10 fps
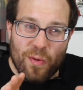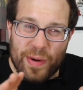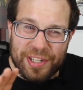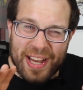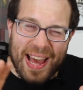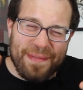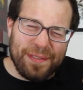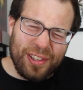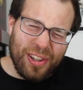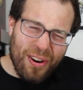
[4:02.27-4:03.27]
which I've
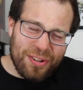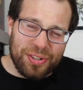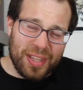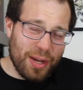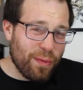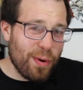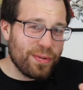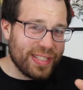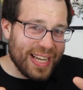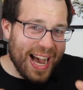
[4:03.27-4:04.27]
largely
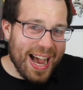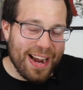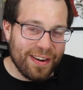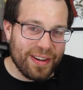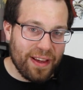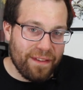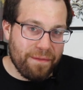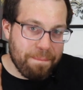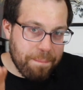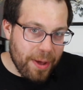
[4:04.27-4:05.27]
grown tired of,